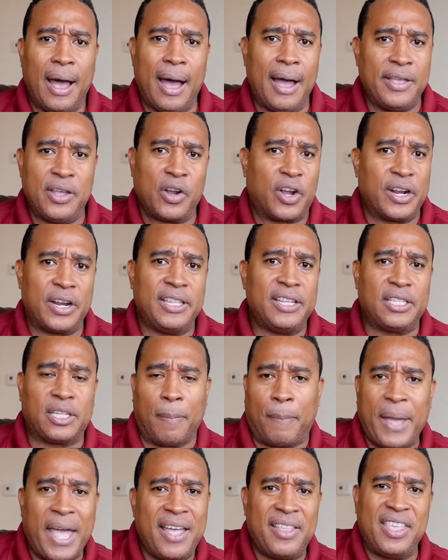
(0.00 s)
you're gonna need to
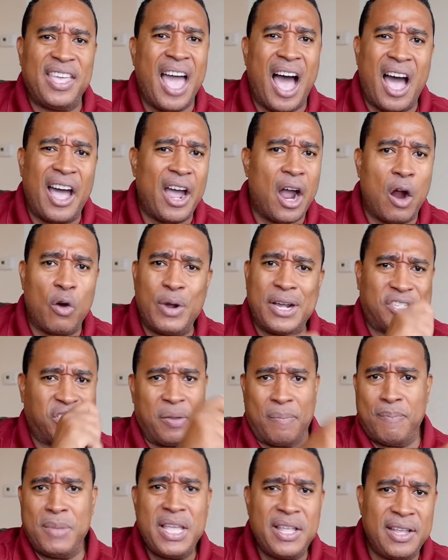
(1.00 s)
pay the IRS
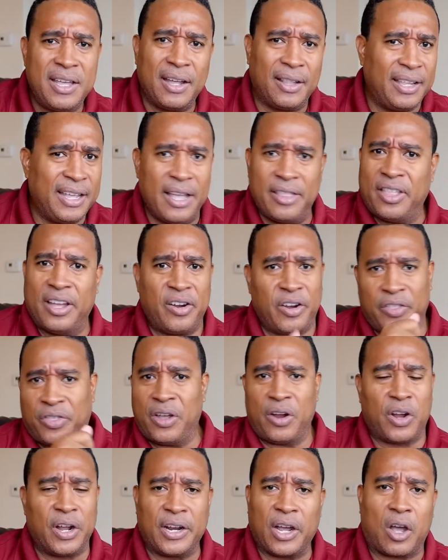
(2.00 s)
immediately and
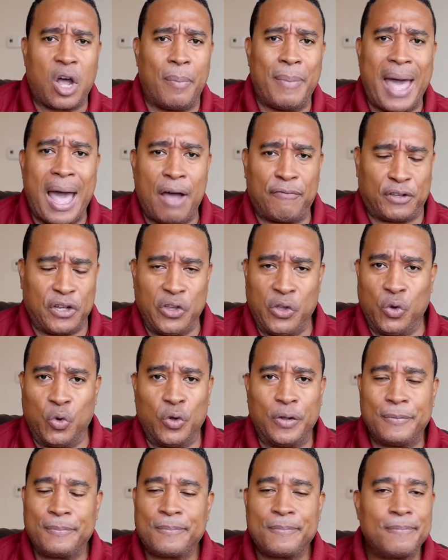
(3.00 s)
they're gonna come after you.
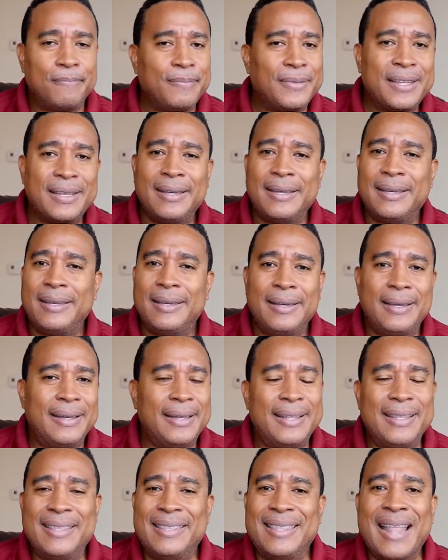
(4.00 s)

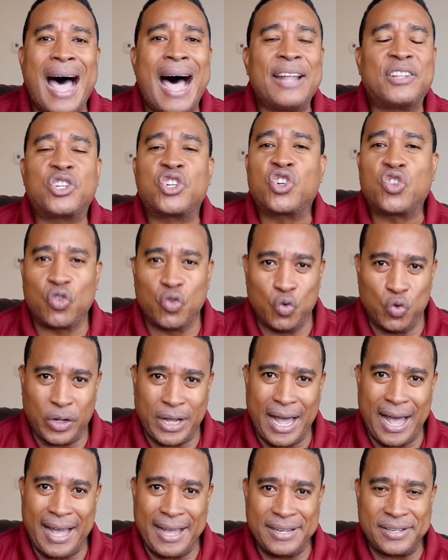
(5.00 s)
Not true,
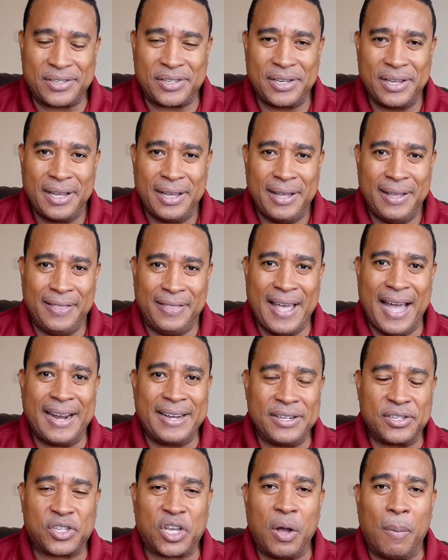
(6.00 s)
guys. That
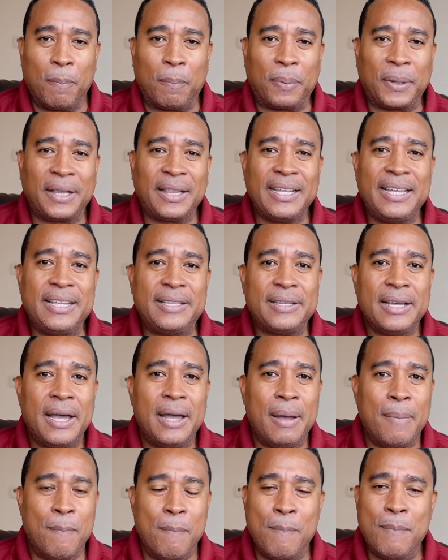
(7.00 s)
is complete
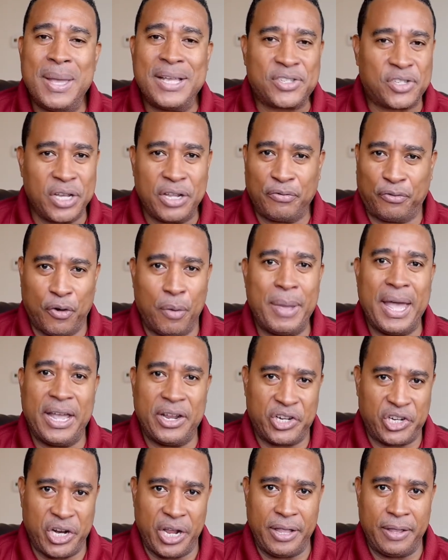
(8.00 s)

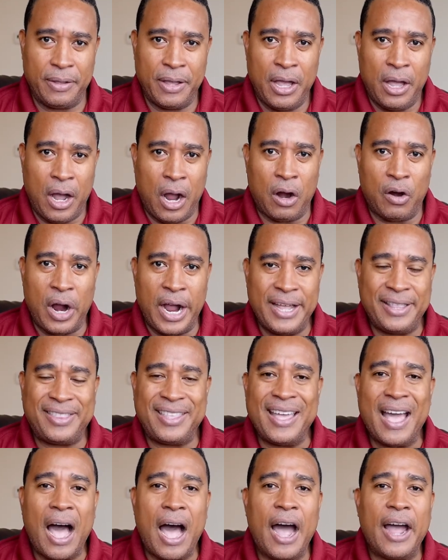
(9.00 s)
misinformation, all right?
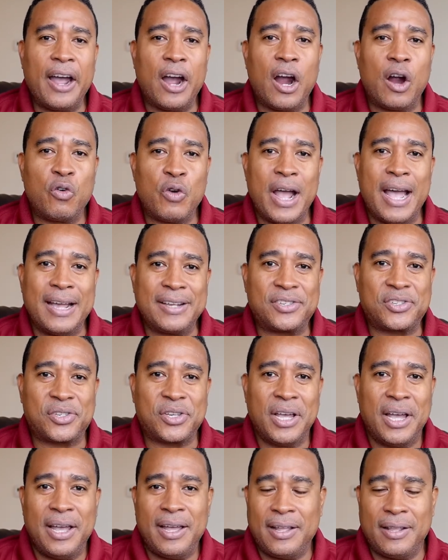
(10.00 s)
The
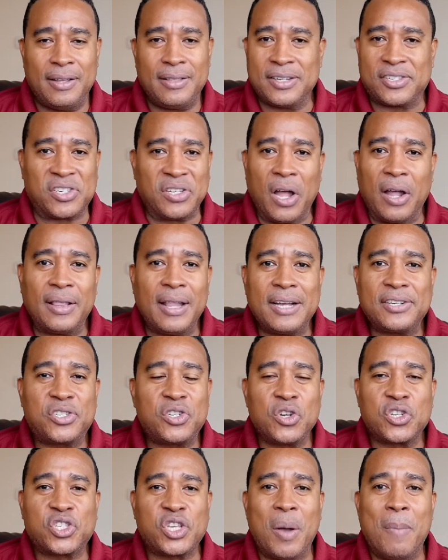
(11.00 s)
IRS, listen, unless
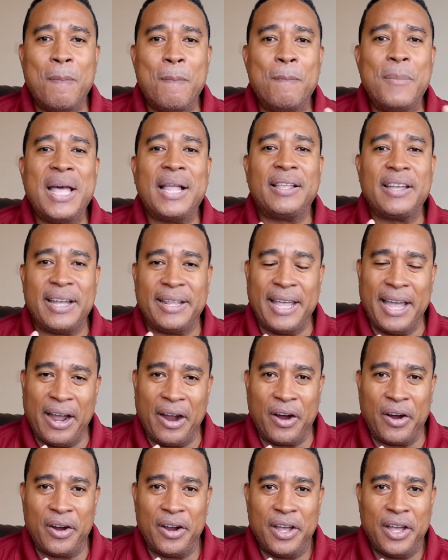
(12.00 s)
you're some
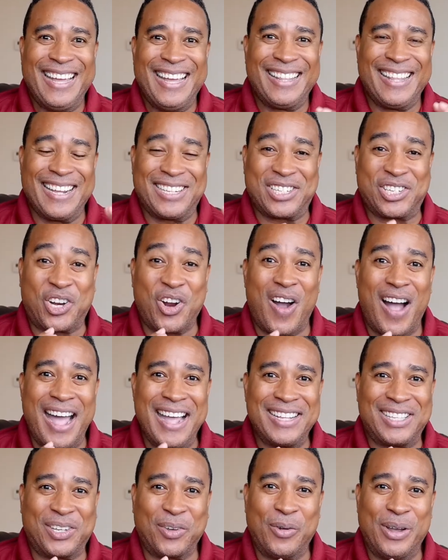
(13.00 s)
millionaire that's
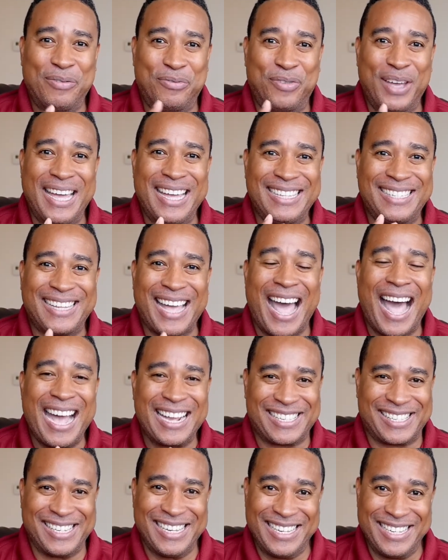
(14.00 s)
trying to evade
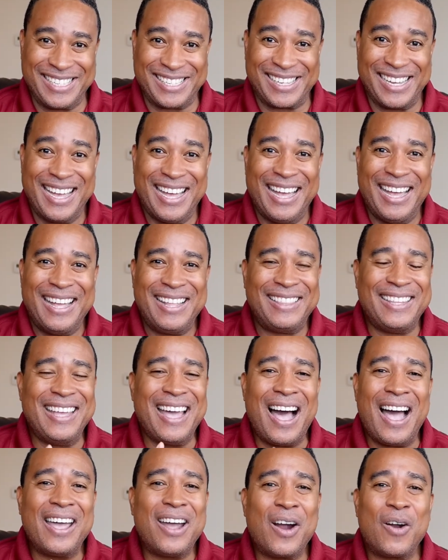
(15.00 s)
taxes, the
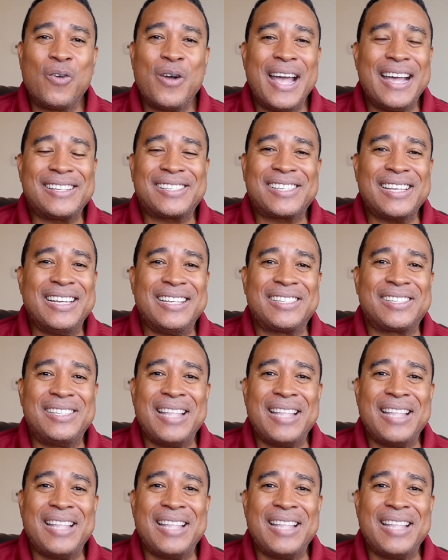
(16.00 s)
IRS is